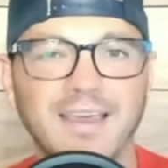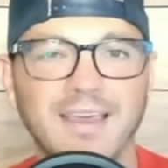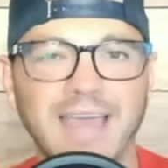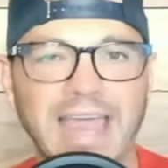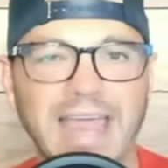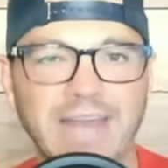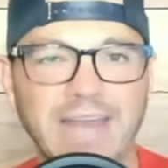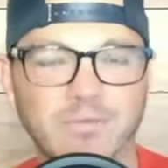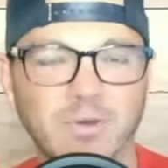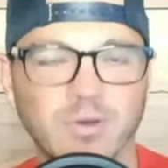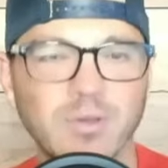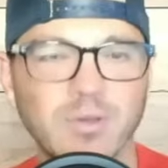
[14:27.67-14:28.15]

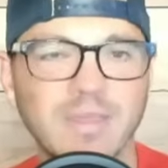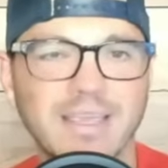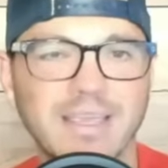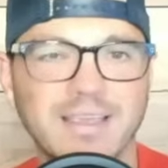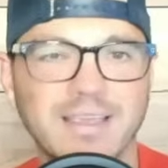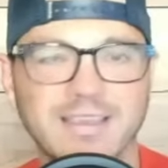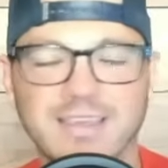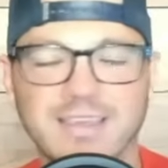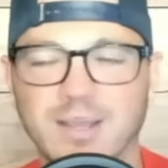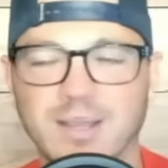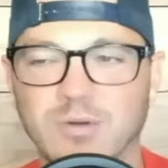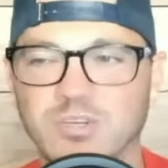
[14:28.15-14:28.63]
And really,
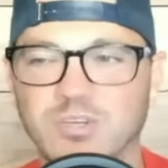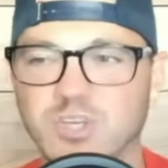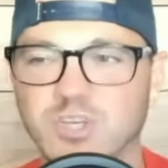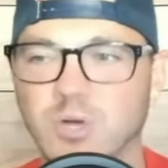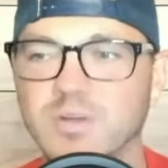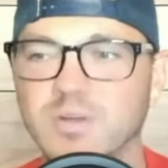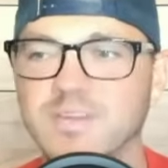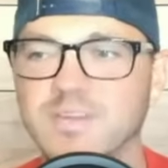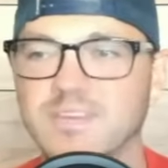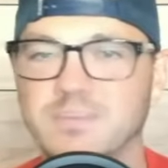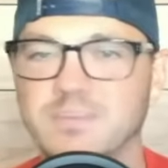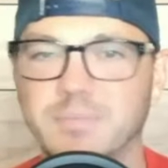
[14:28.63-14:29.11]

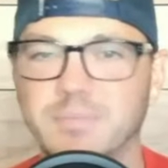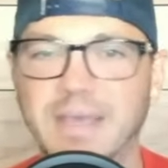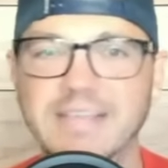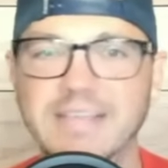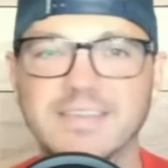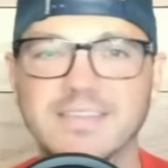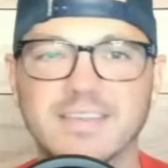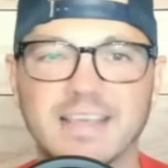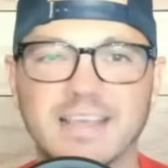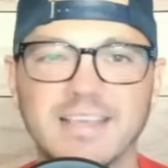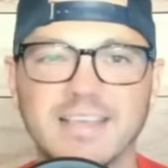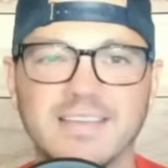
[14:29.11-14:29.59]
Jonas's
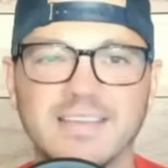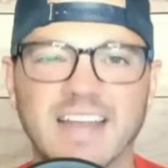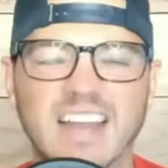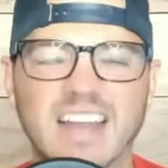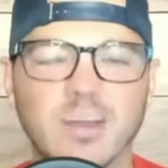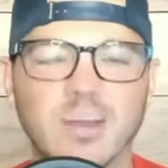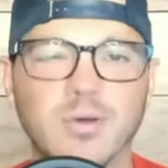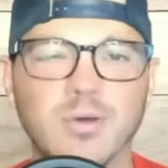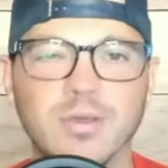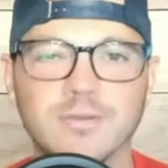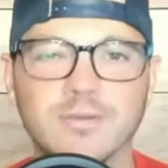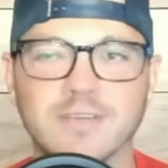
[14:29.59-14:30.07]
best season, I
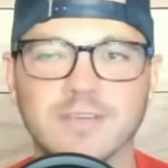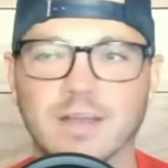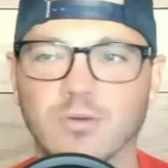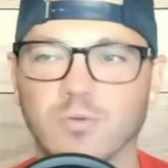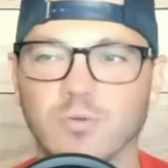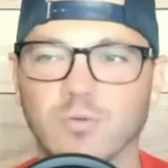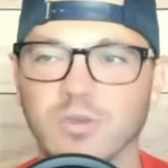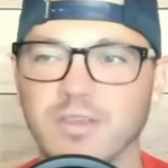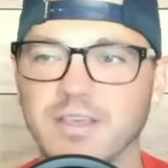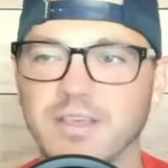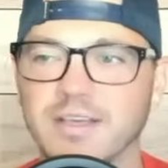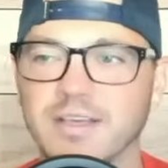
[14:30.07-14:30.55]
know he was on a
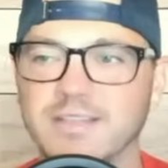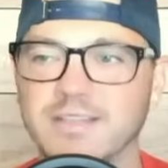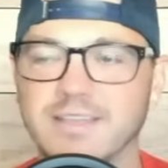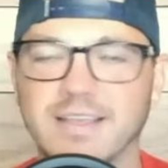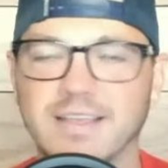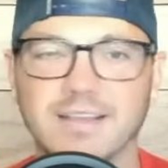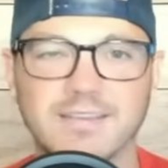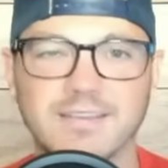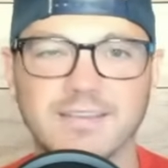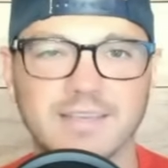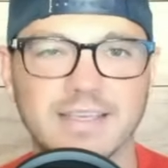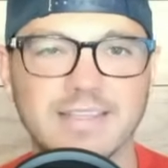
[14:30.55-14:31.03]
really good
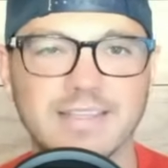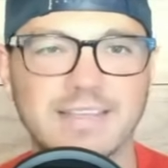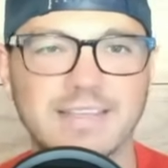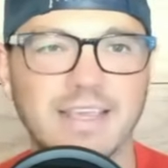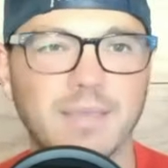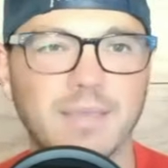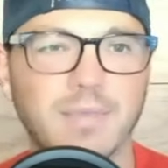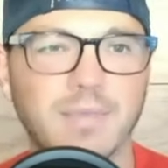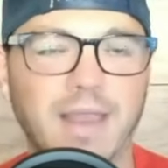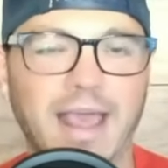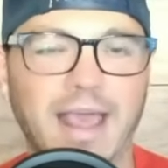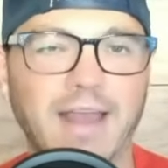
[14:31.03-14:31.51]
Tennessee
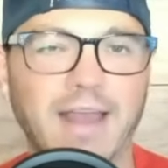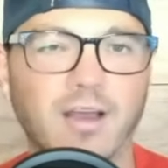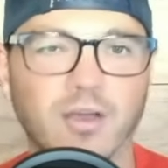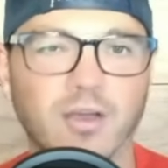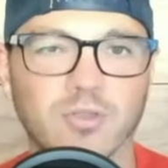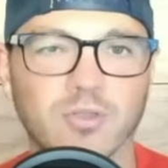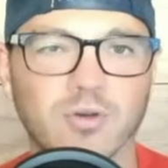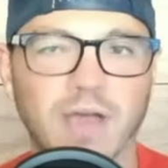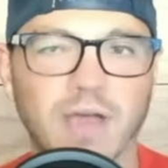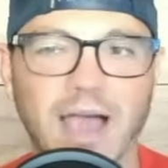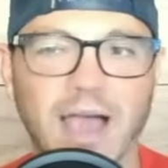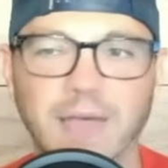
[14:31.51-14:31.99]
team that had
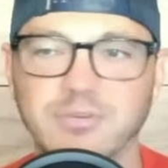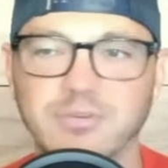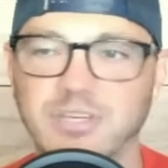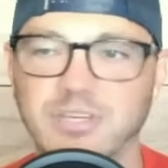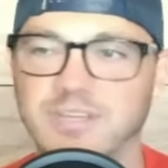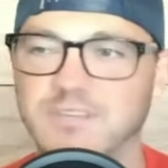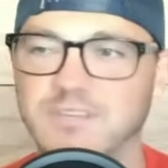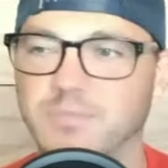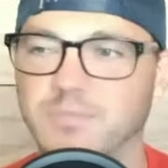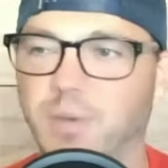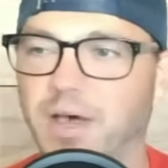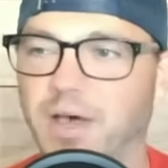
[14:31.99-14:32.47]
other
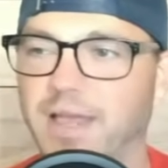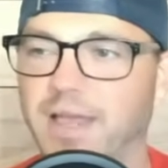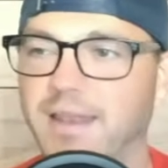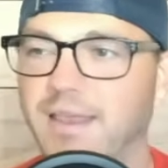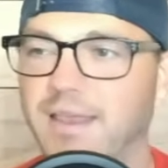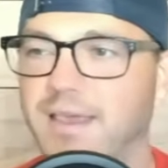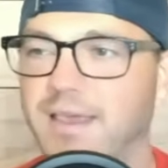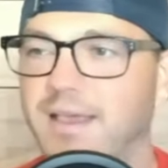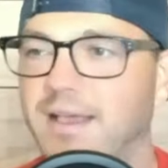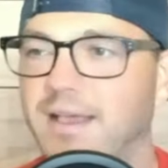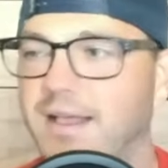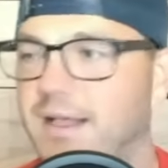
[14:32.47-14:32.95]
options, but
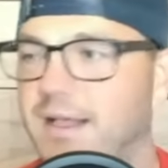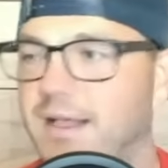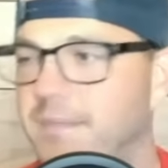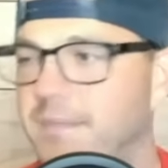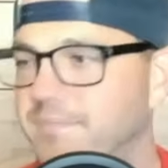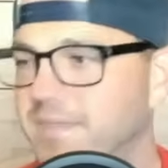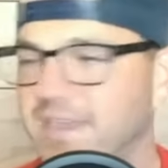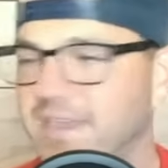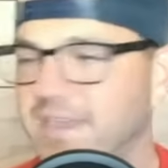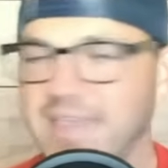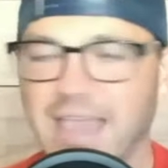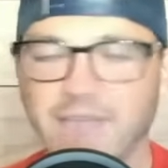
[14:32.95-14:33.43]

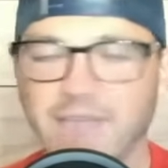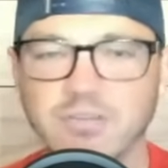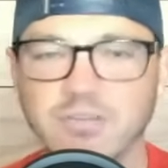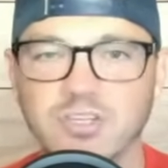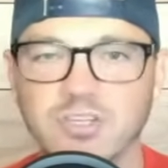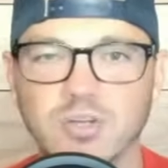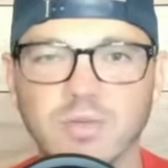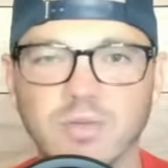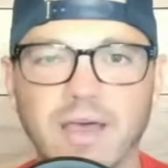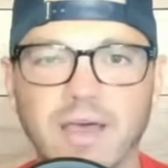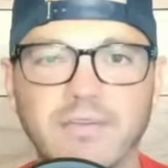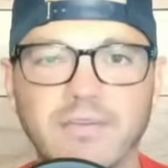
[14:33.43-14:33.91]
he averaged
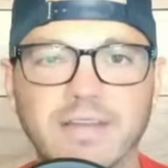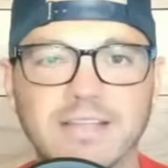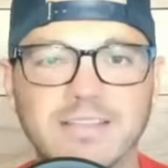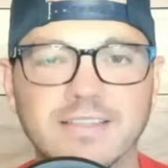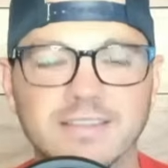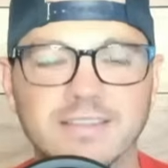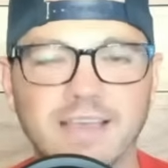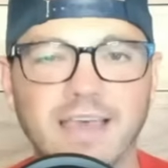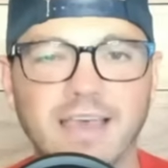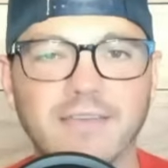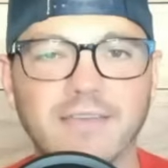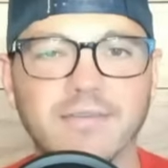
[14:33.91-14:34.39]

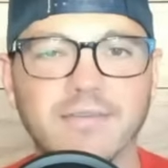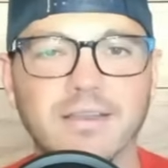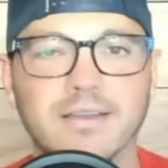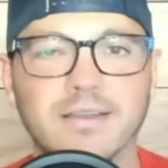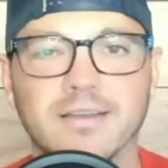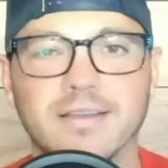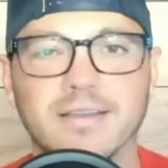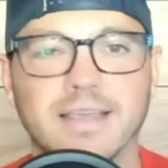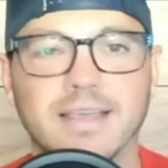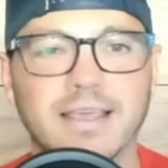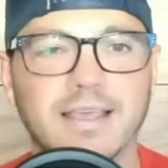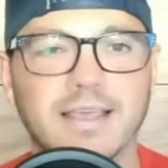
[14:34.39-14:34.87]
11-7
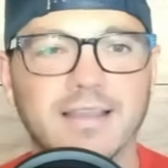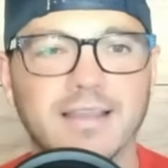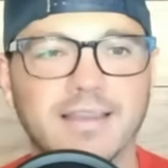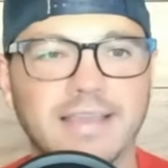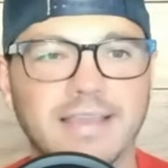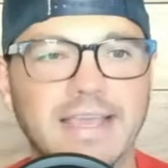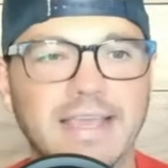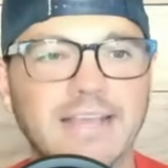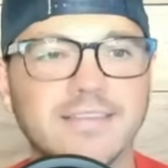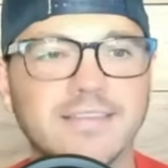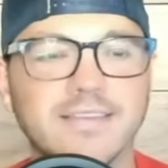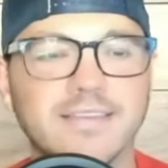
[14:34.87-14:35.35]
in
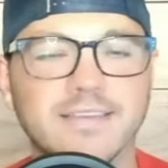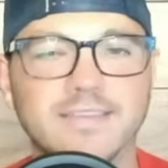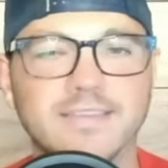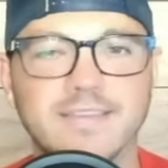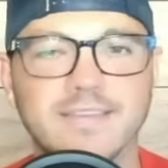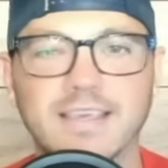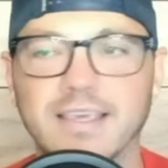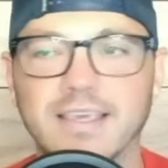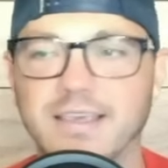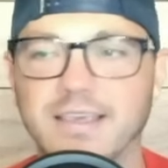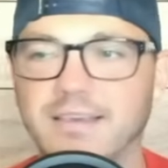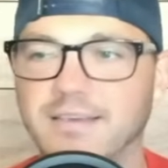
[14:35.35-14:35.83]
the
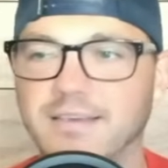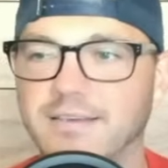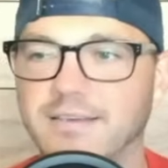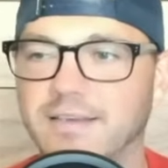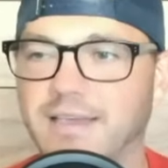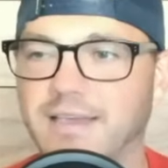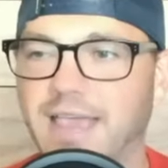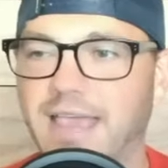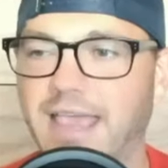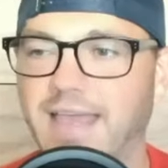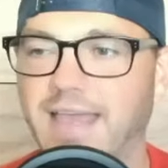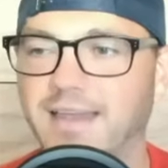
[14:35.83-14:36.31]
SEC.
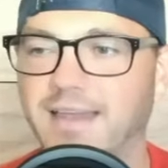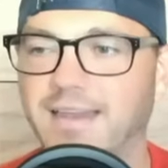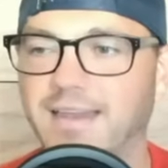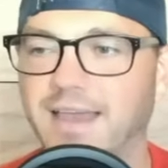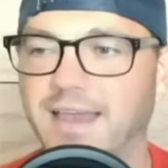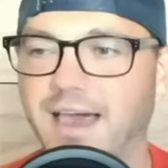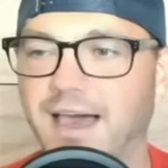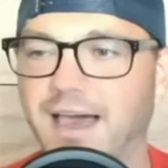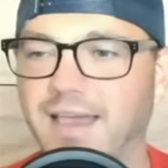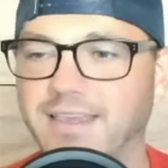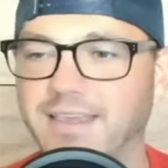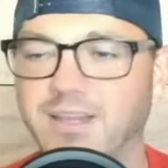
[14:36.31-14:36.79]
And,
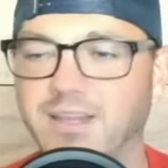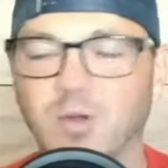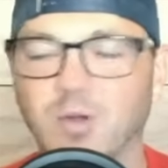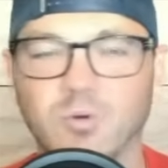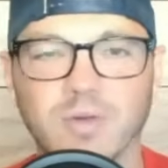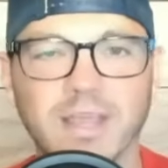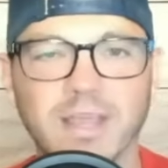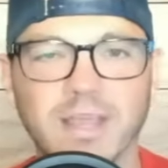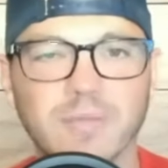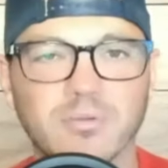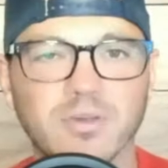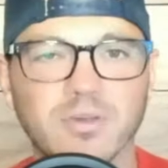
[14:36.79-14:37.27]

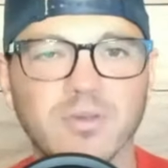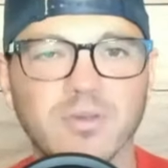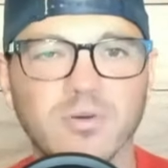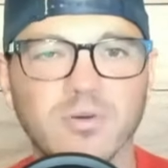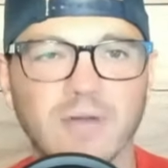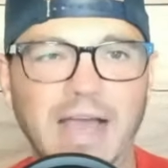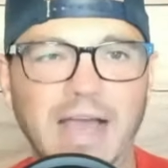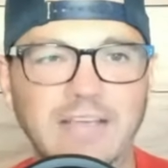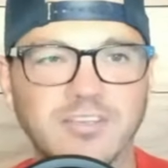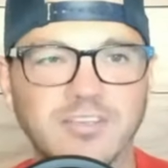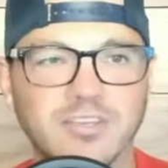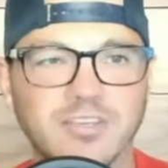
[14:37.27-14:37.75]
Nick Pringle
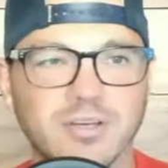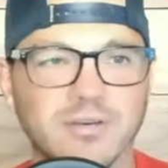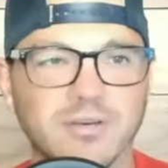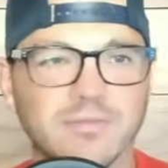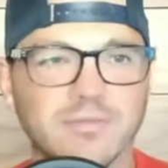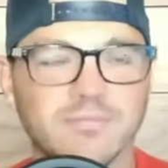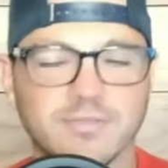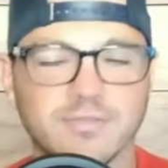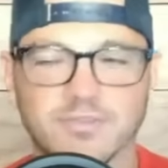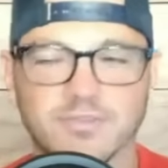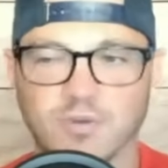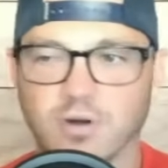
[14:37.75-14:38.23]
last year
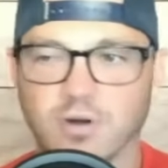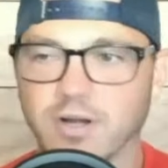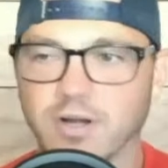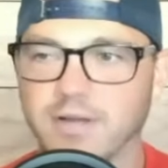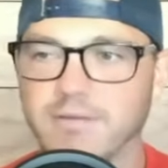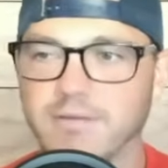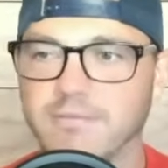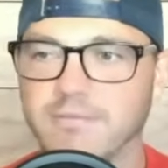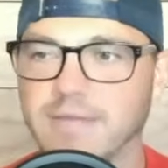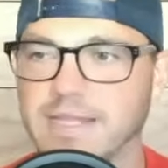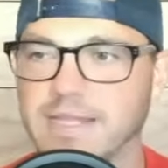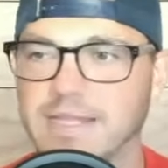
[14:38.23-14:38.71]
started
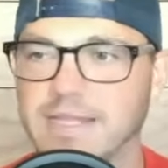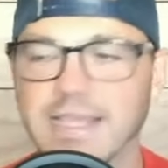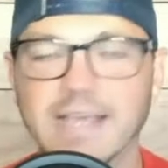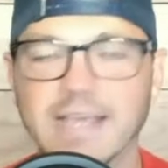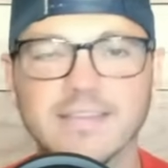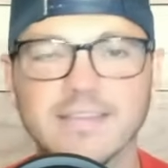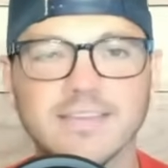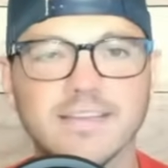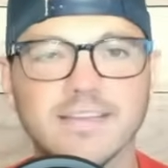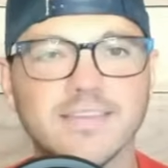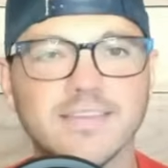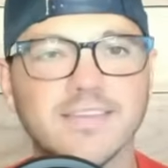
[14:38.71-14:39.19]
in the
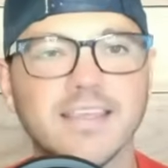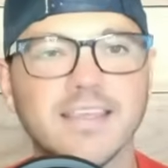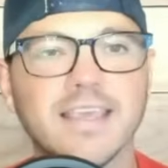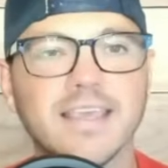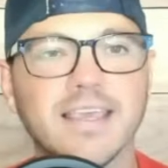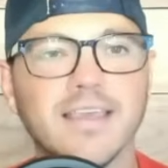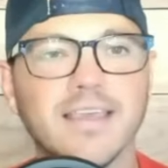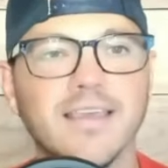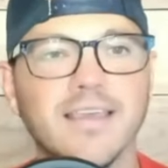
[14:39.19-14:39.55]
SEC